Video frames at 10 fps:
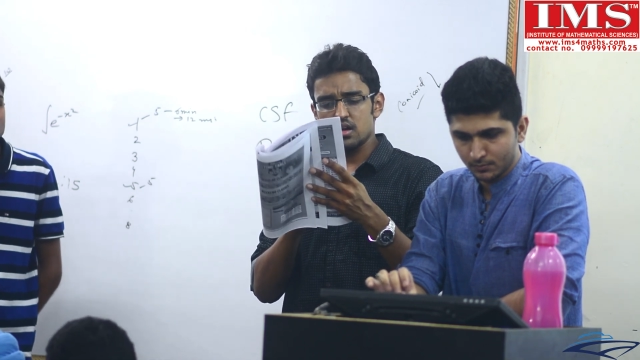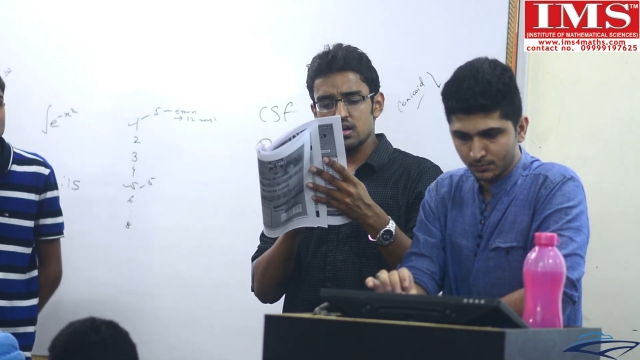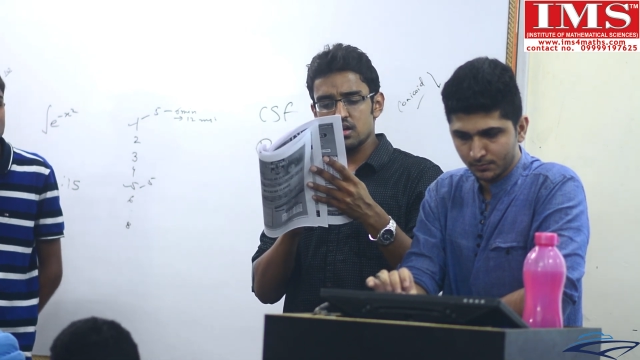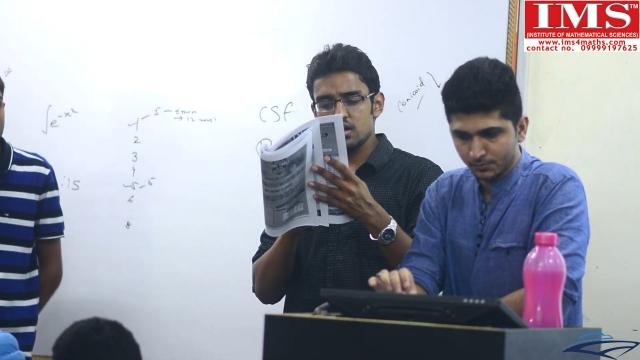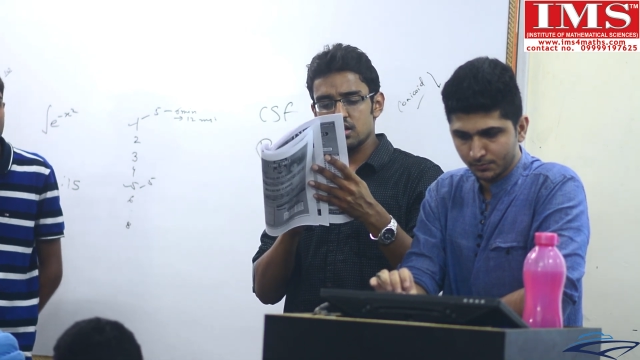
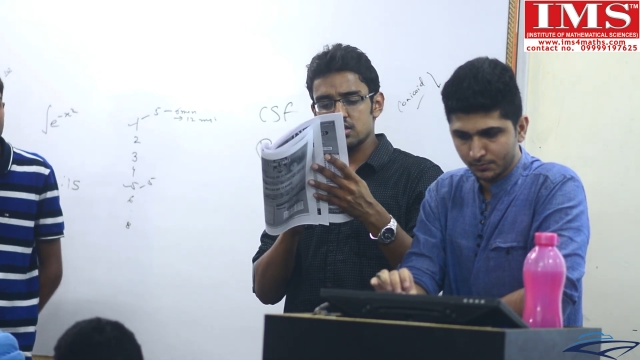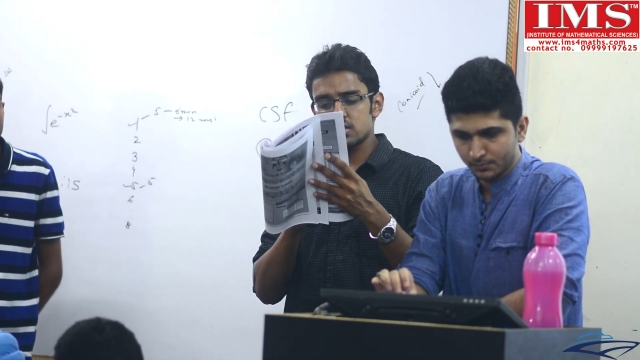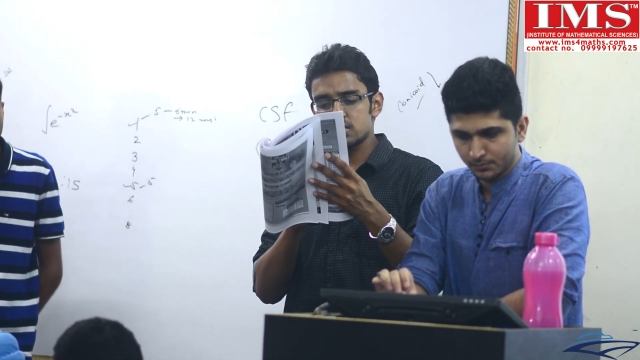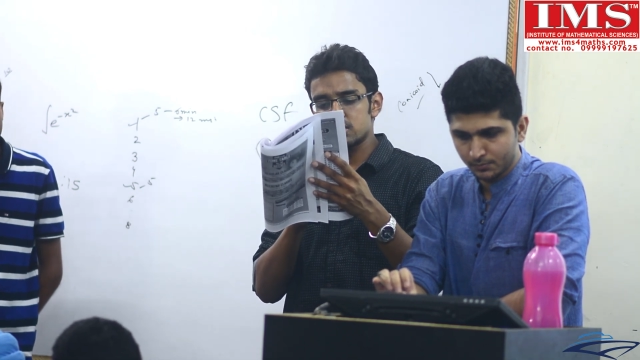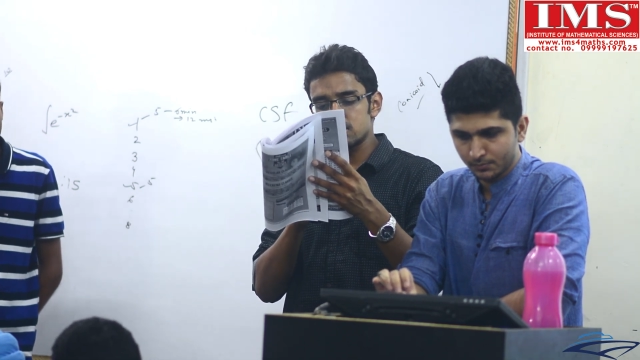
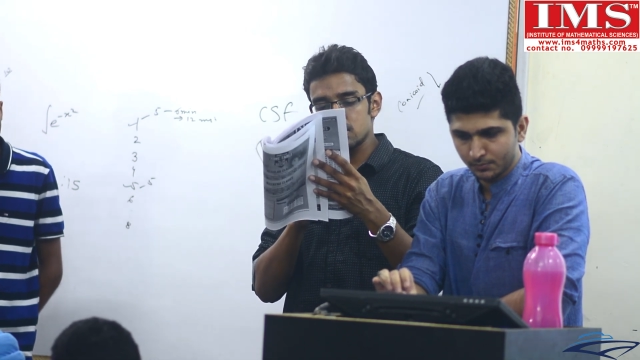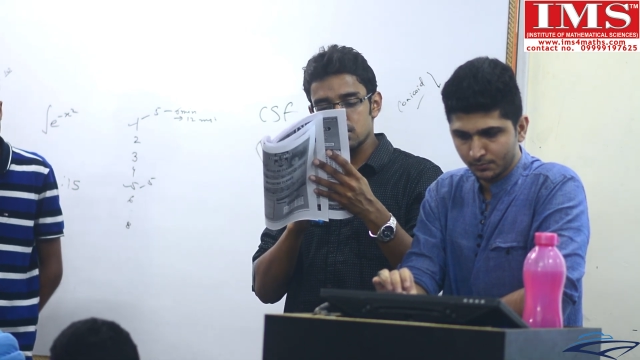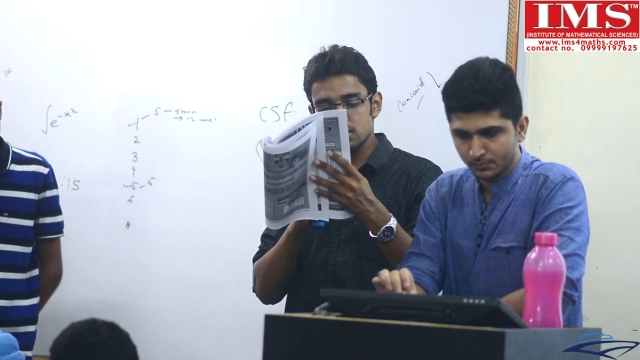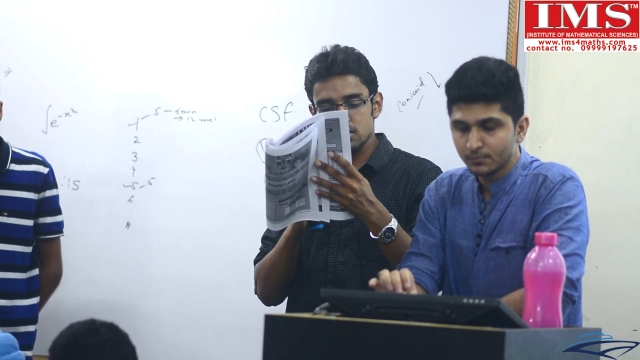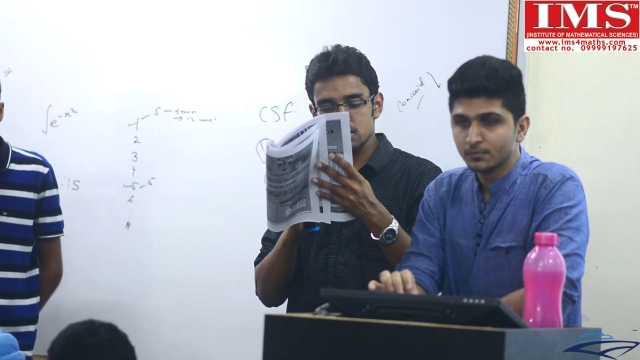
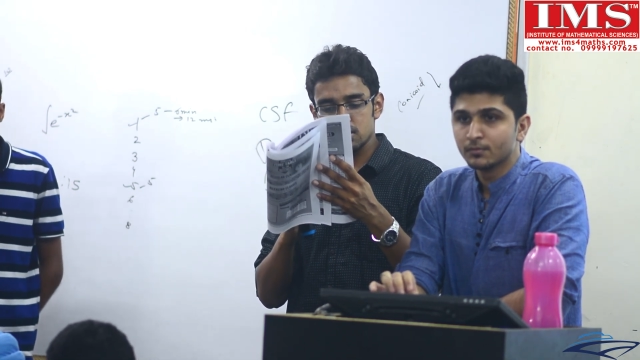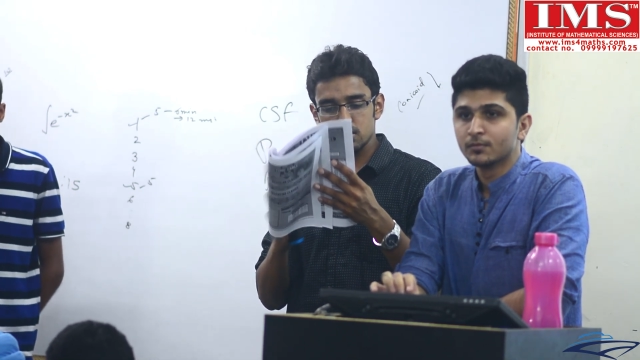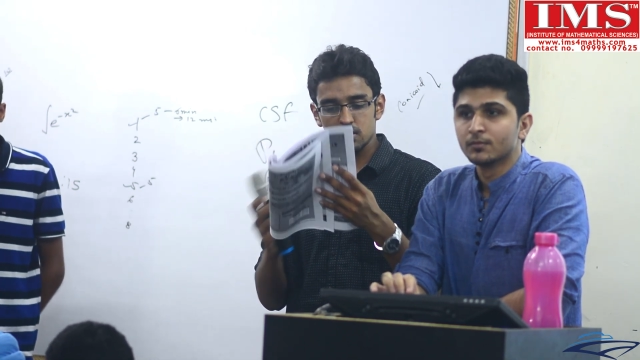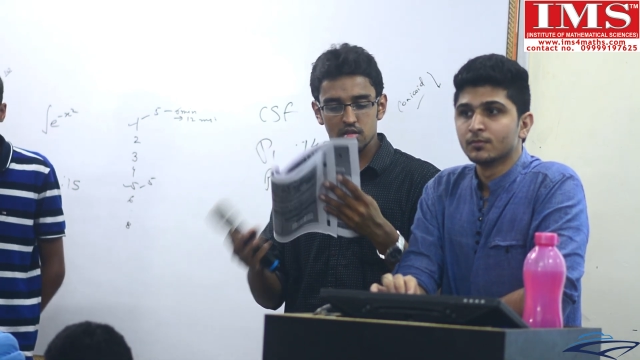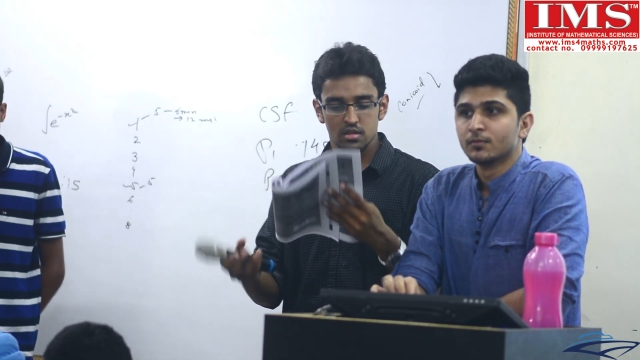
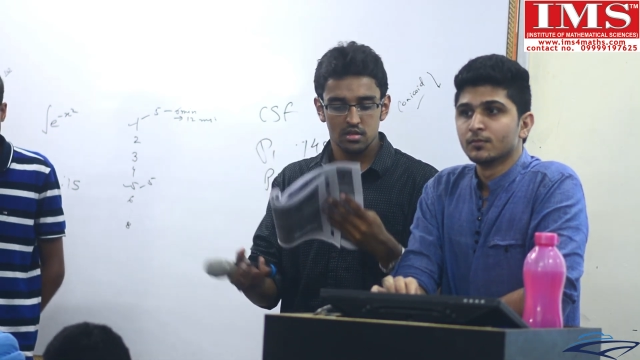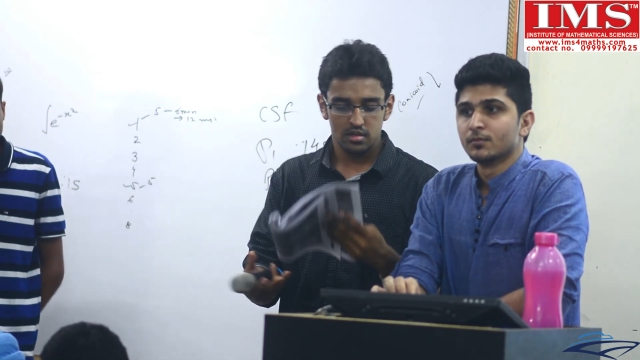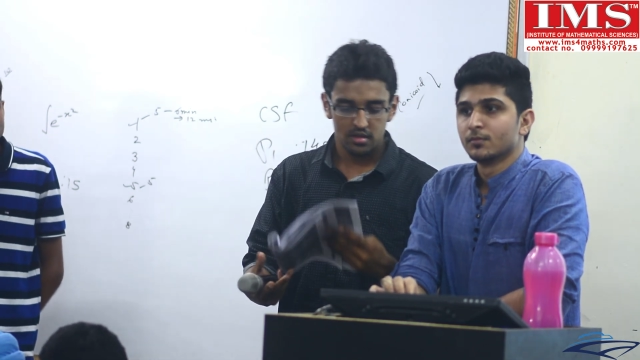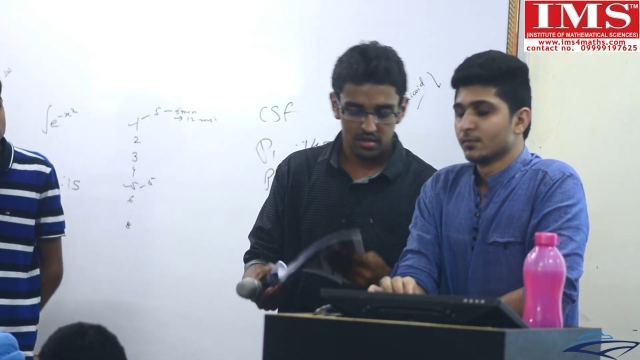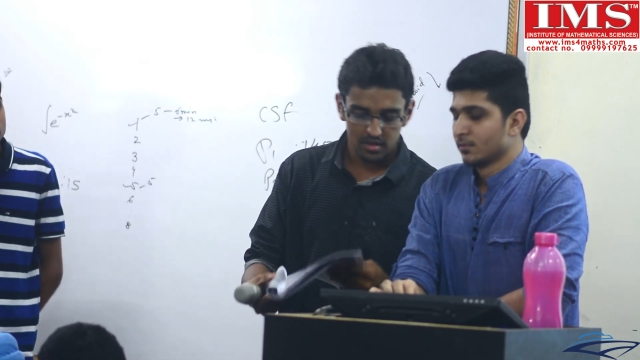
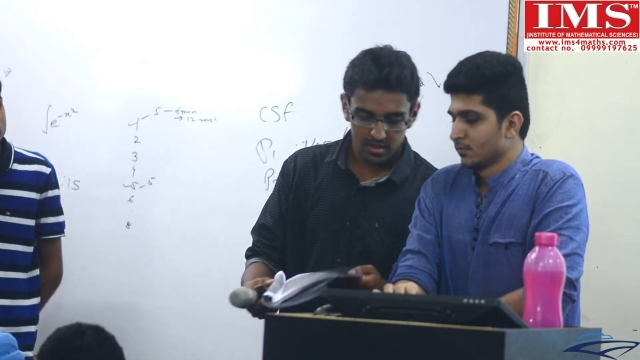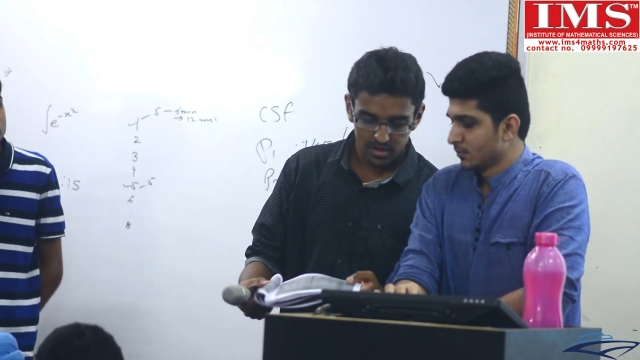(no one is talking)